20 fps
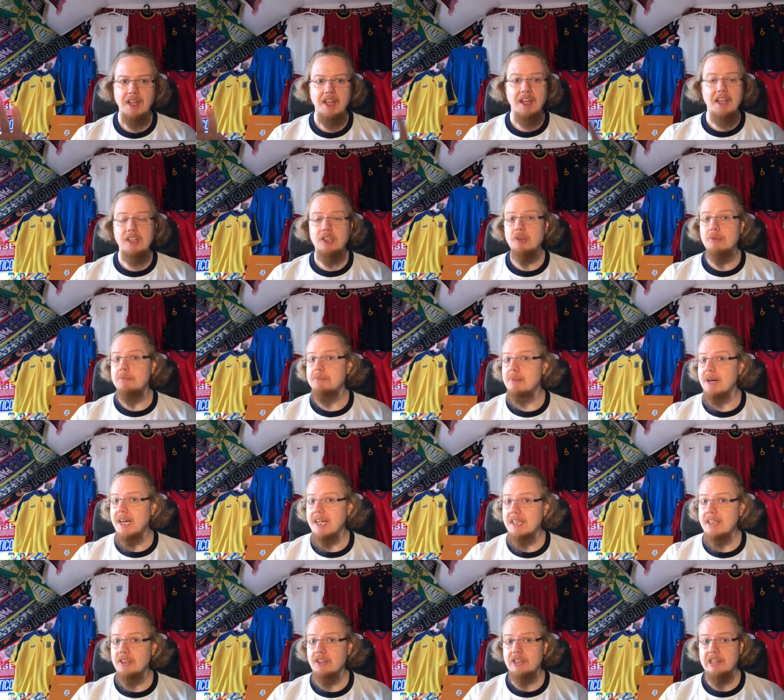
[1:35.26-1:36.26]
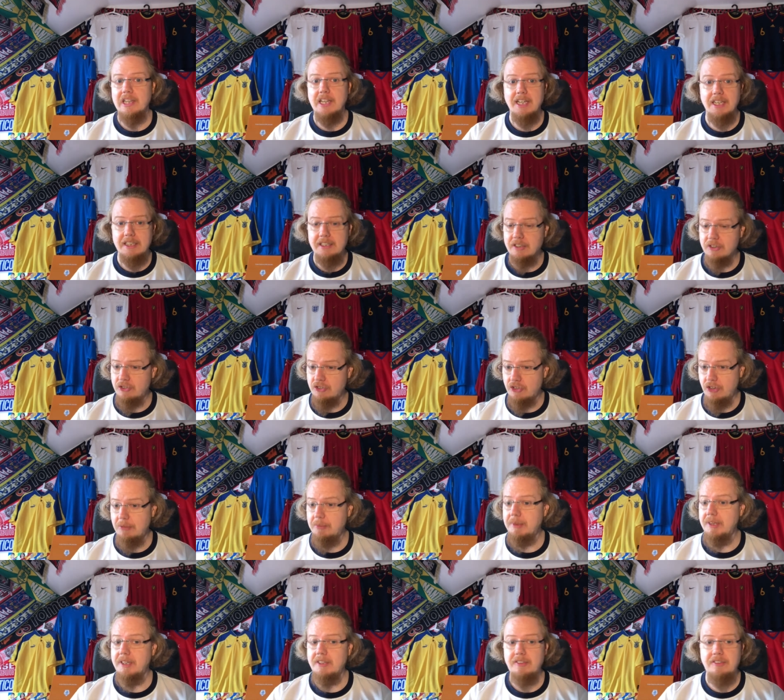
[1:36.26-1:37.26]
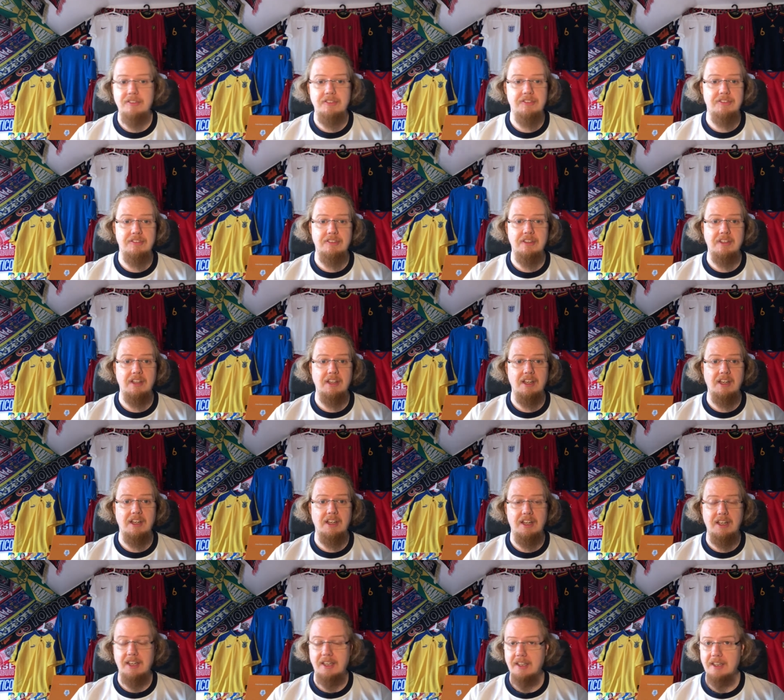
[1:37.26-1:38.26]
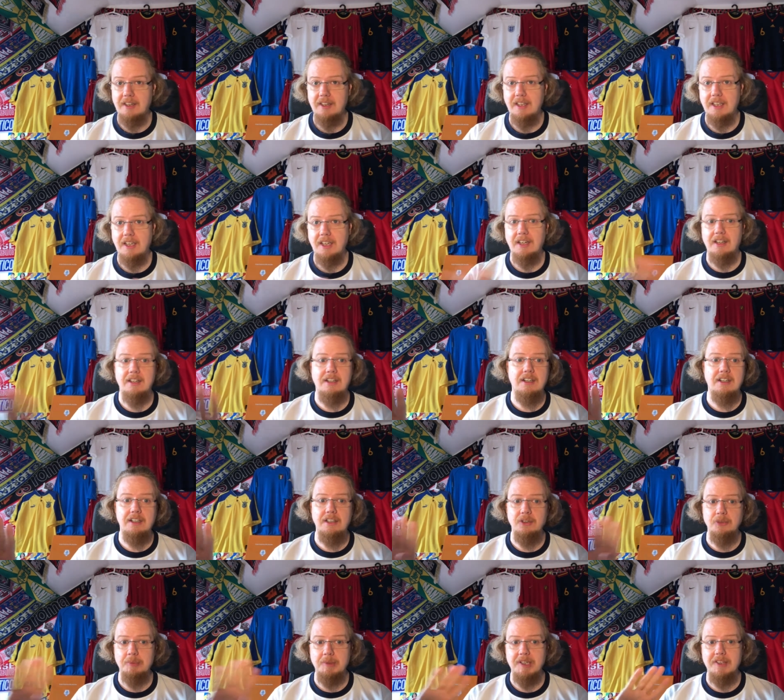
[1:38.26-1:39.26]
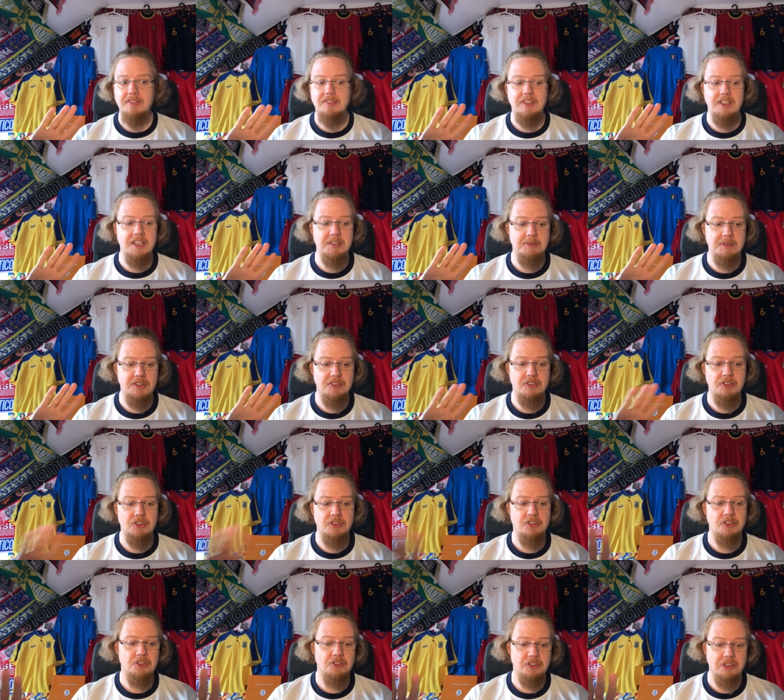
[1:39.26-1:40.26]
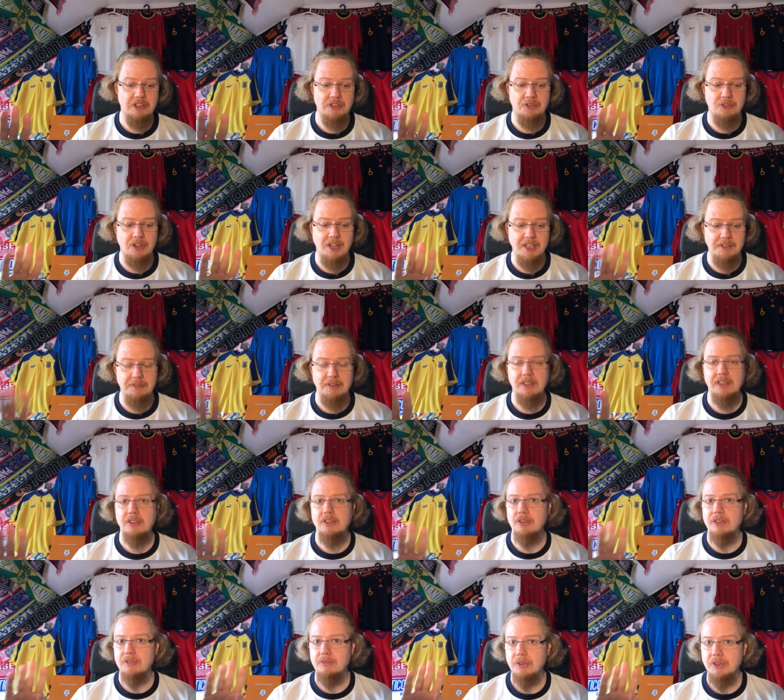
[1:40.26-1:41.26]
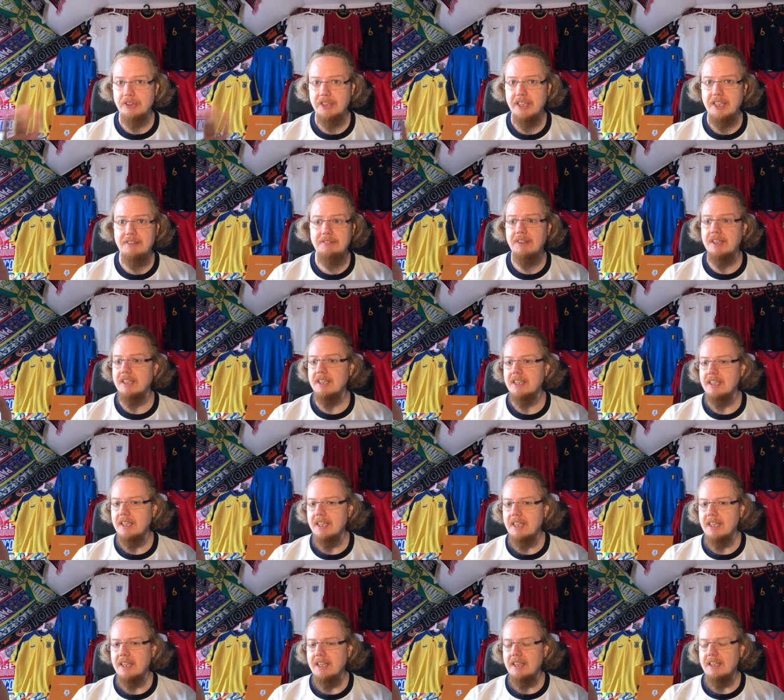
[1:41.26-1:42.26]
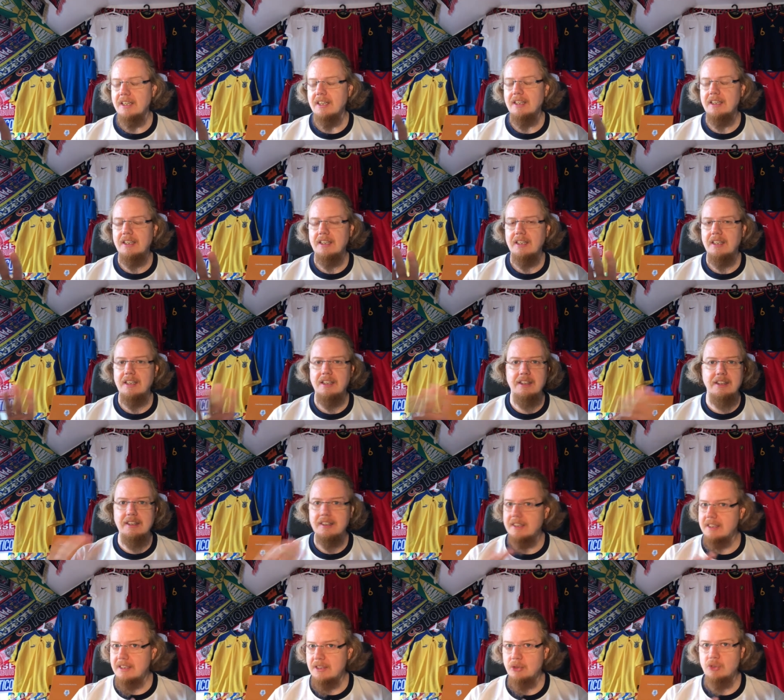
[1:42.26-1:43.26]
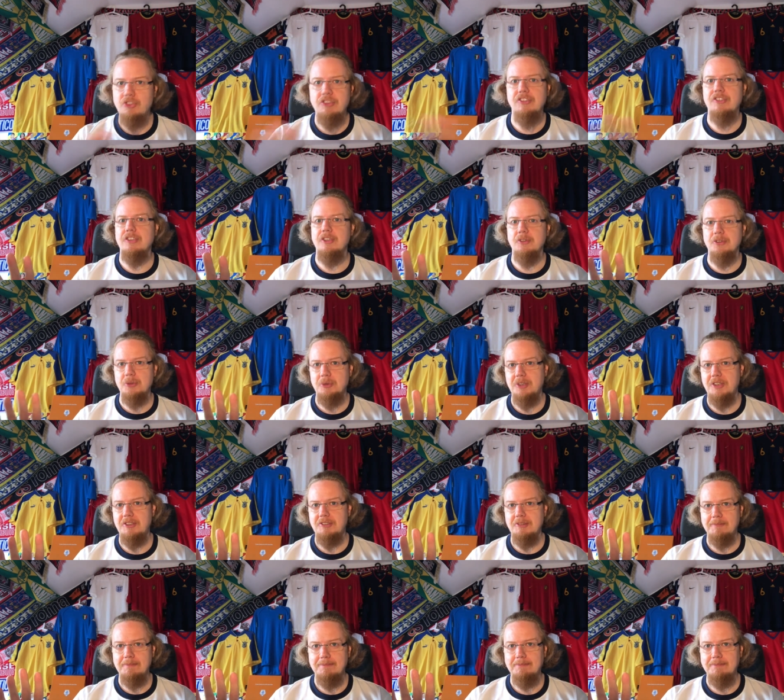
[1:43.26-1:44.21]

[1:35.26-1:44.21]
You might not like the Germans and they are, you might see them as your eternal rival or whatever. You just don't do that.